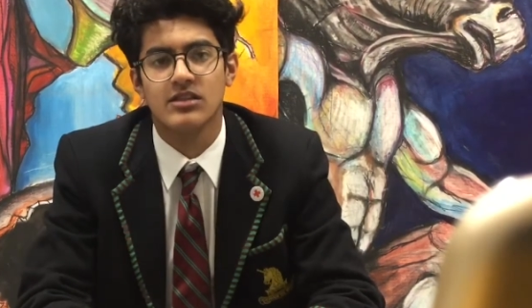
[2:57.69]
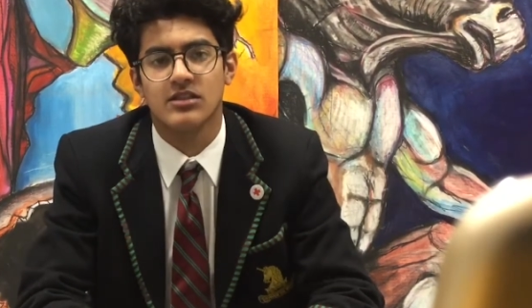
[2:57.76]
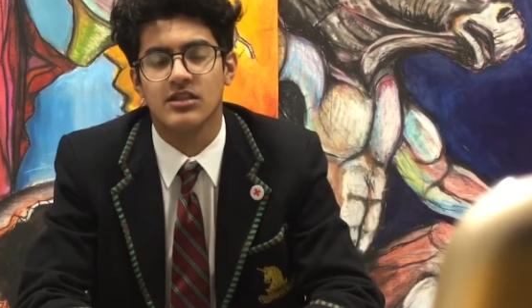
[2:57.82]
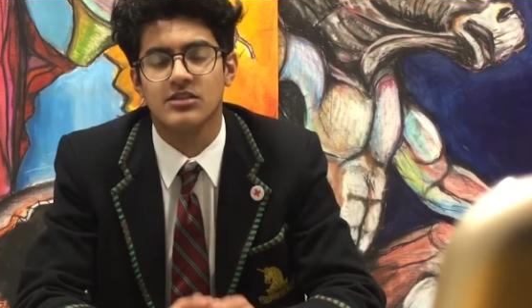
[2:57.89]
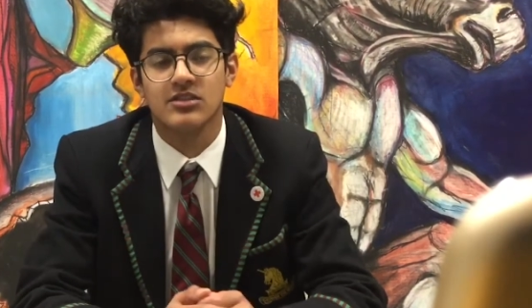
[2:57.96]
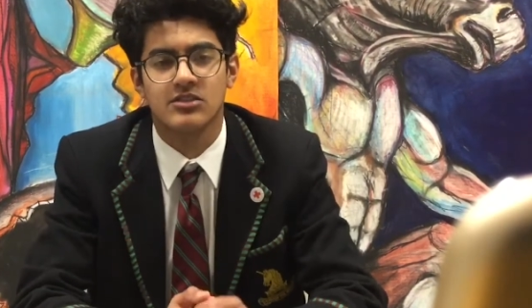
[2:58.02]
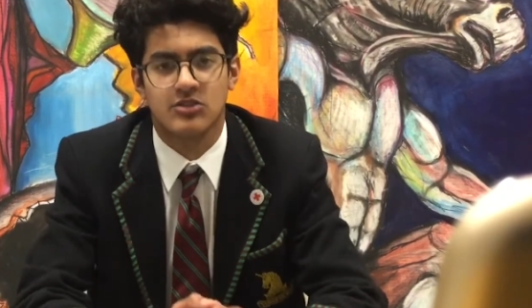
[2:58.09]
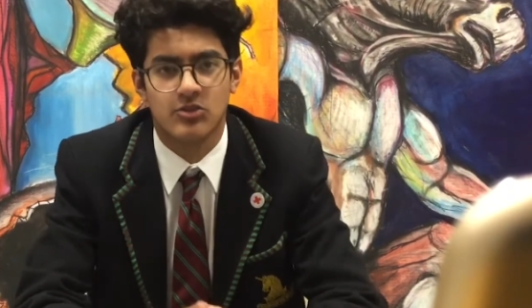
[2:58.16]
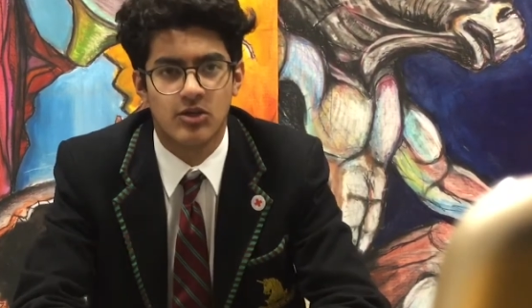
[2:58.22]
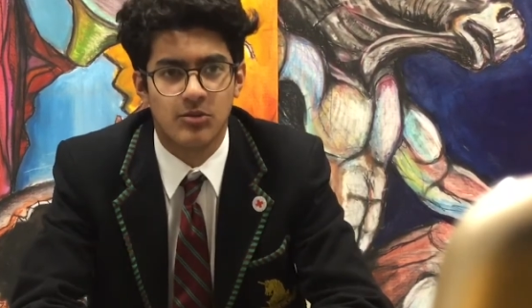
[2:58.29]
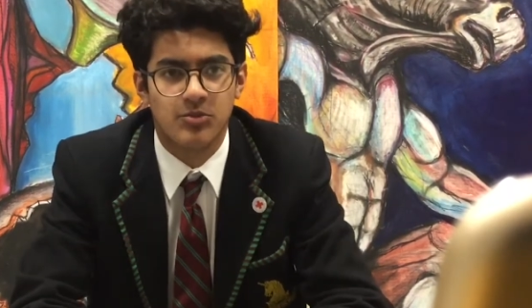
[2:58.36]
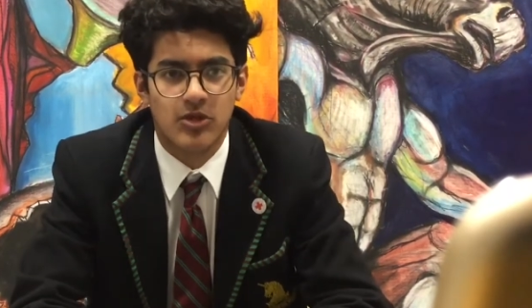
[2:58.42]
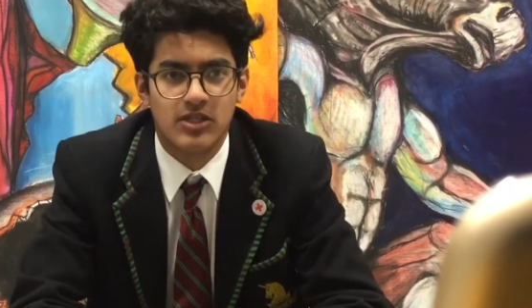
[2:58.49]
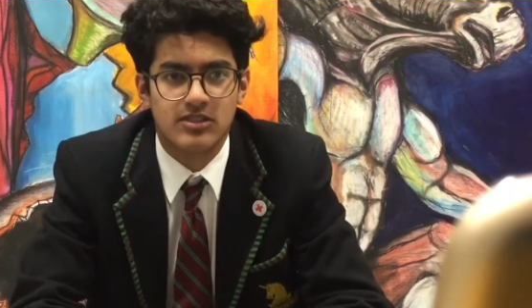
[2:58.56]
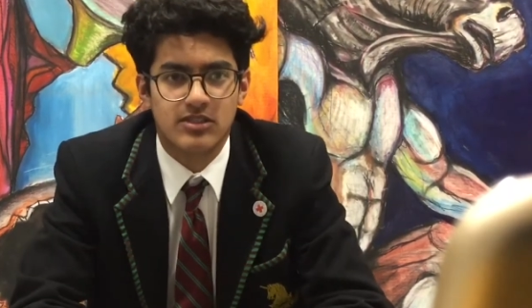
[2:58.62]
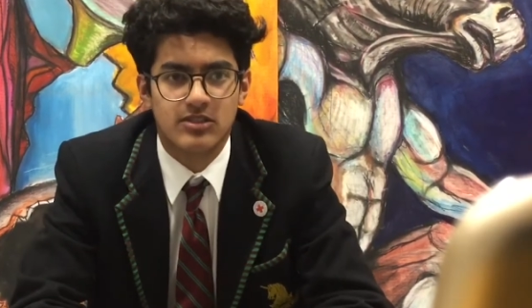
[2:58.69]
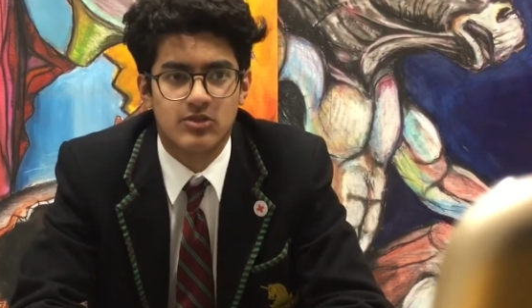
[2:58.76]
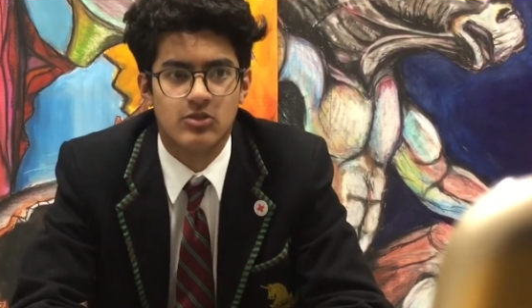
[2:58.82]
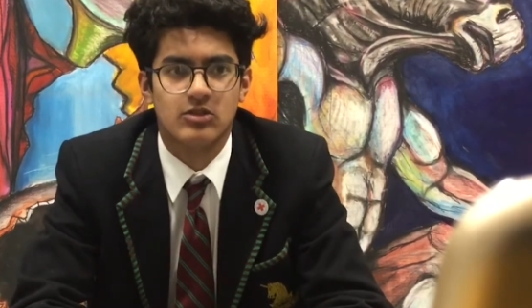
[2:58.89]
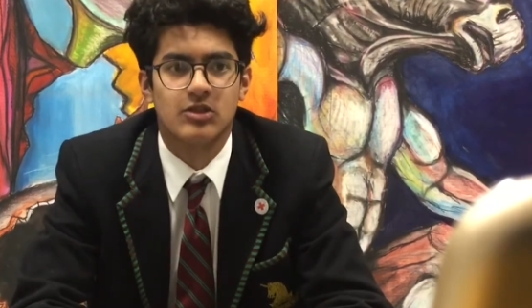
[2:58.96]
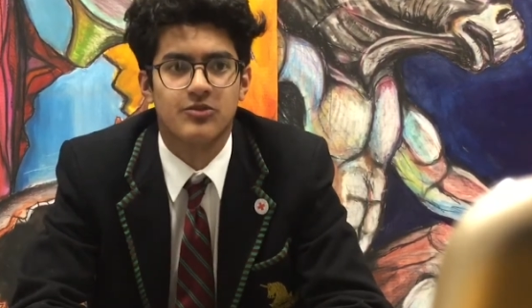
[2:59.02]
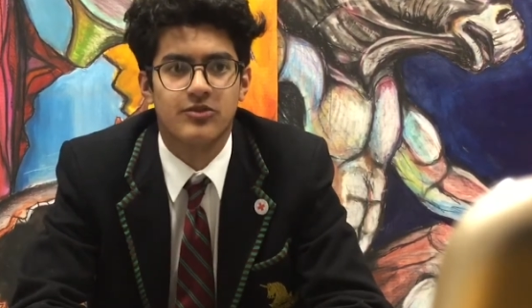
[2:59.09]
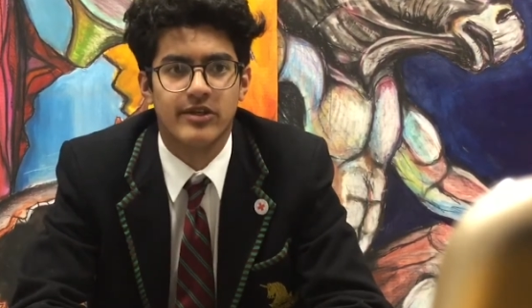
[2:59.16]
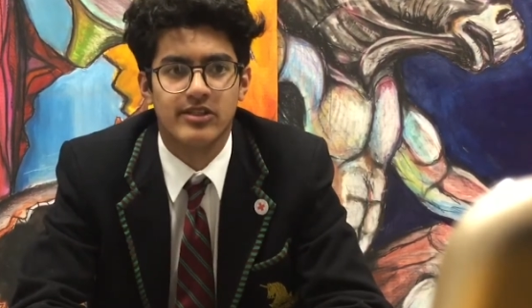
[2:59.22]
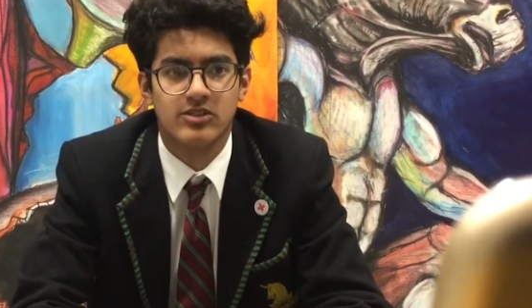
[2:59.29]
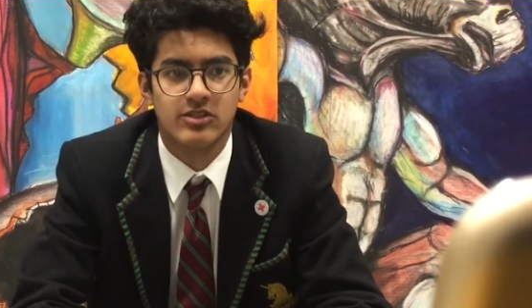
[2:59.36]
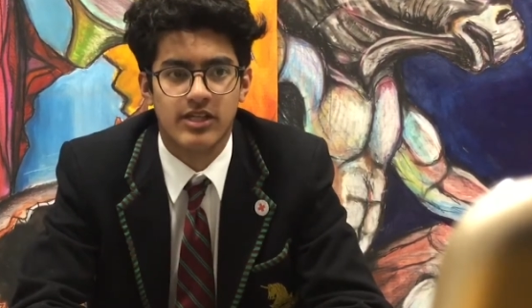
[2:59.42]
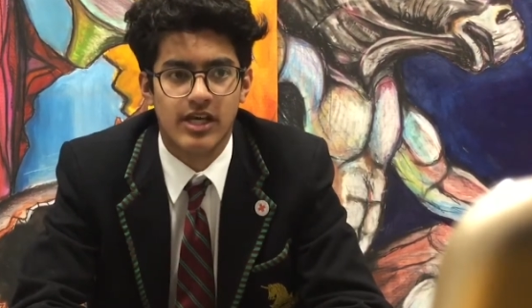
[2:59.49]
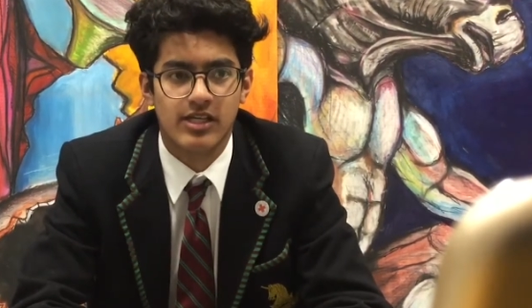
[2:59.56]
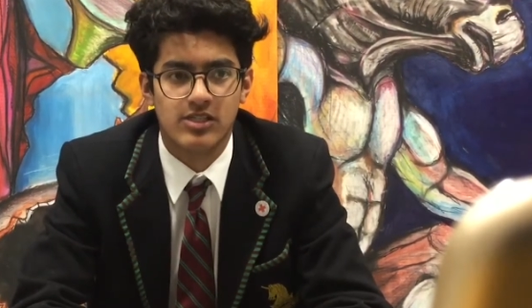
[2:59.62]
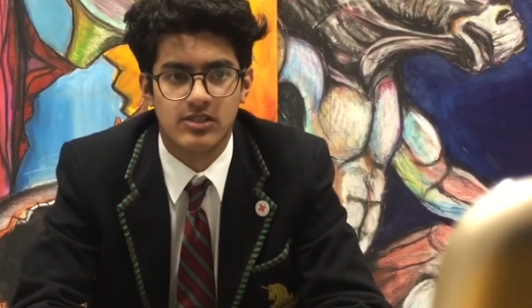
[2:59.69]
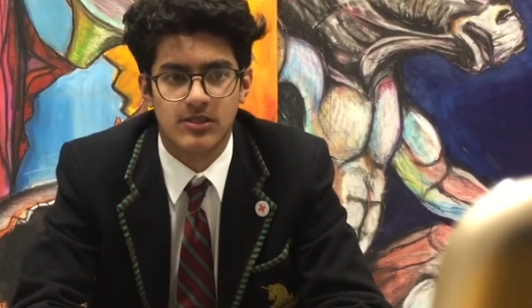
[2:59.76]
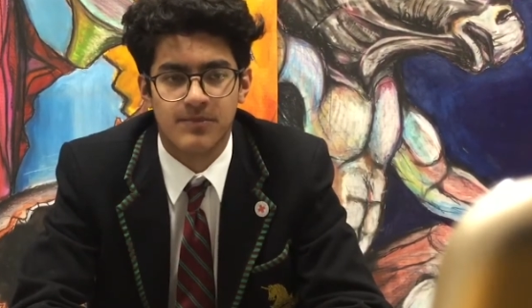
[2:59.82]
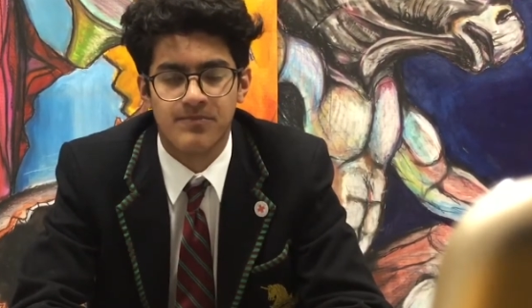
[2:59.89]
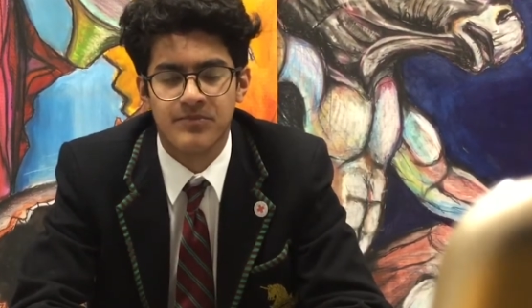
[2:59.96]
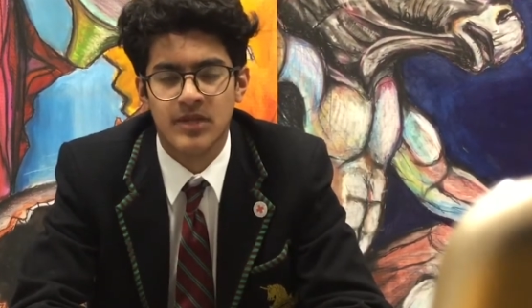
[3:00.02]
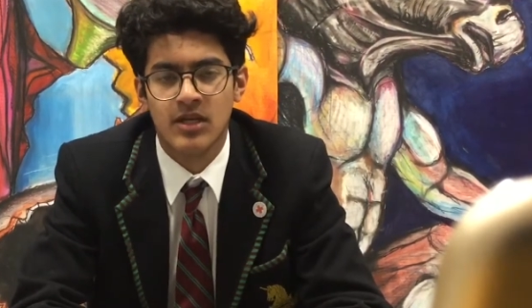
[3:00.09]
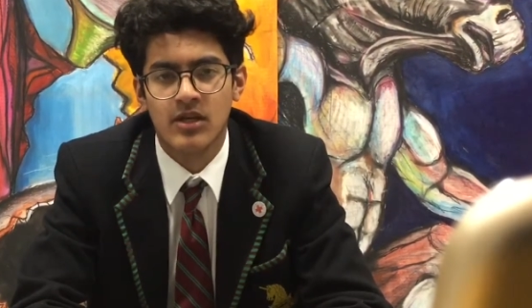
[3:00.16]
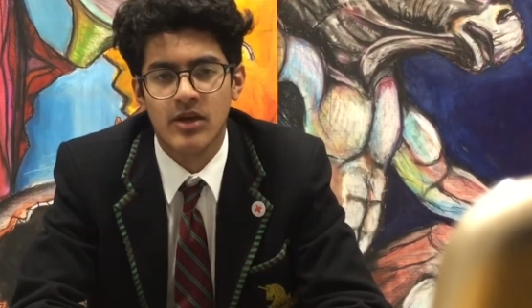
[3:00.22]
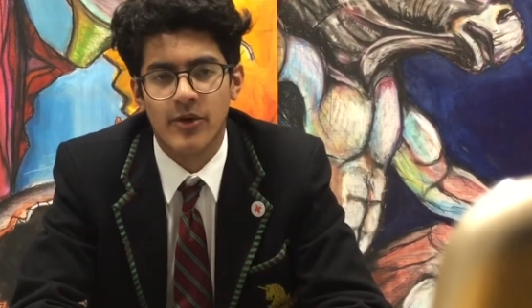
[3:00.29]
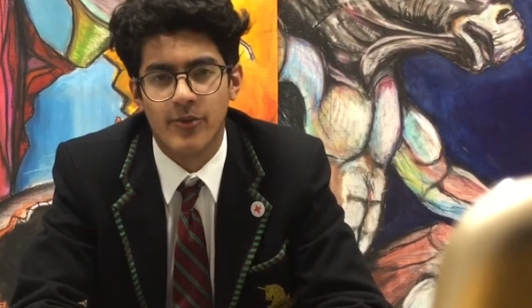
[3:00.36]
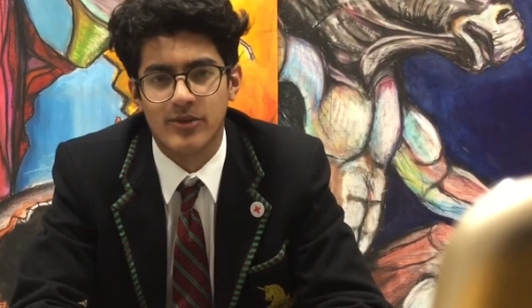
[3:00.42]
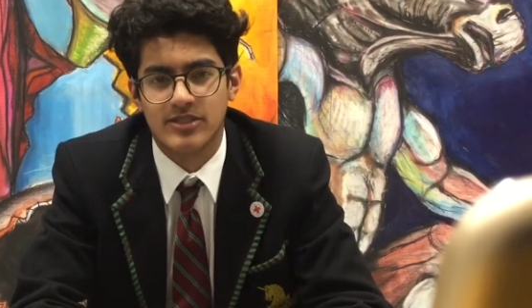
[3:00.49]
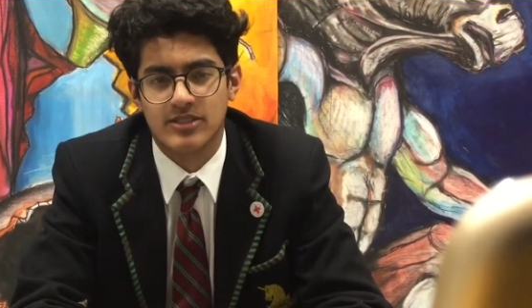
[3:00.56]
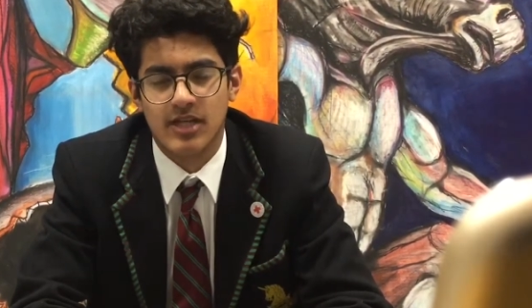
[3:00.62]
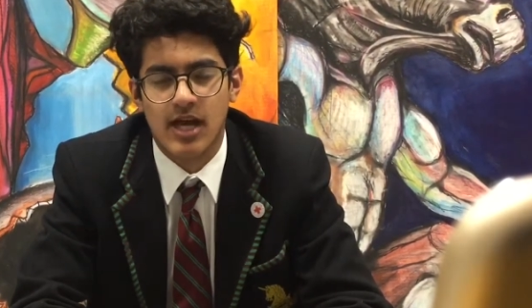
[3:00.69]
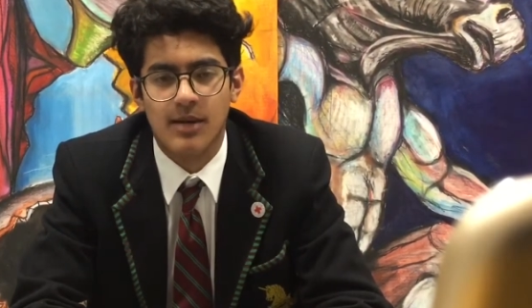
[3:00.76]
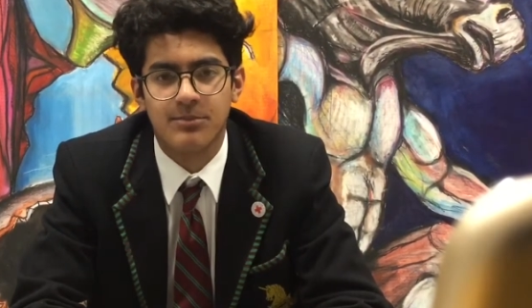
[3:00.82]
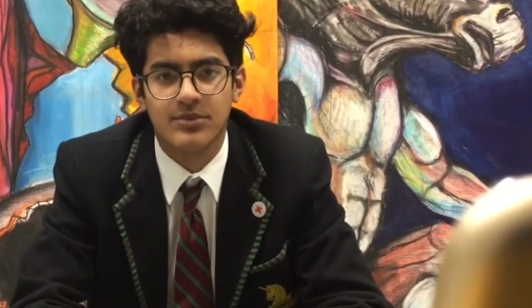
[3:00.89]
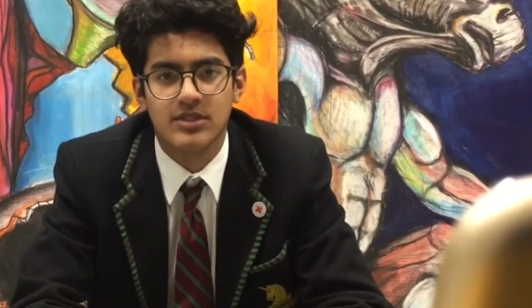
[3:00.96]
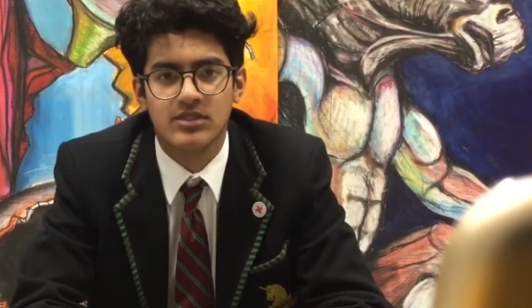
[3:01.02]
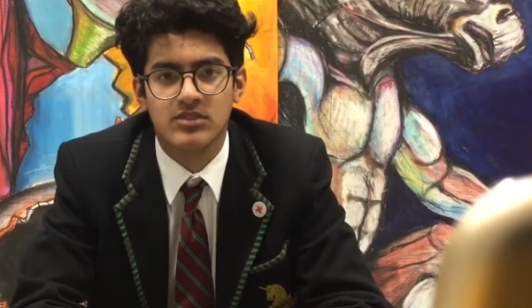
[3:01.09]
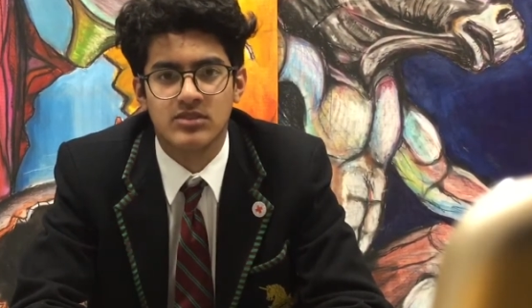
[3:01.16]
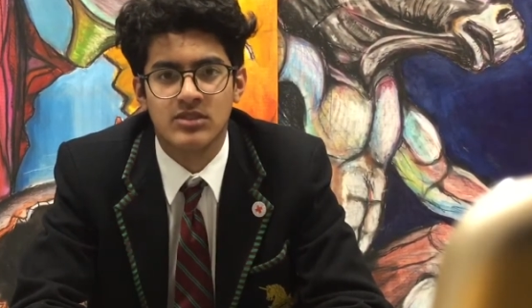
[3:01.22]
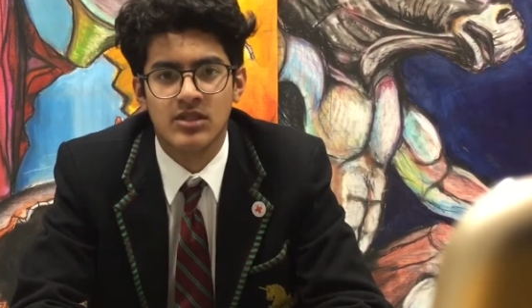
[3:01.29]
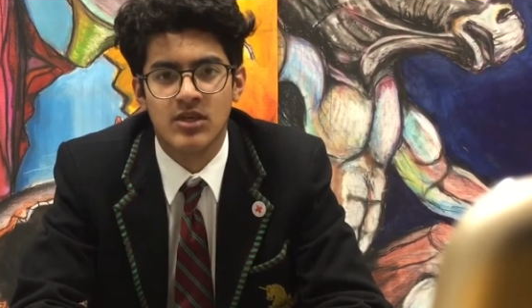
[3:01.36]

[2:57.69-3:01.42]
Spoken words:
This is through a process called differentiation, which happens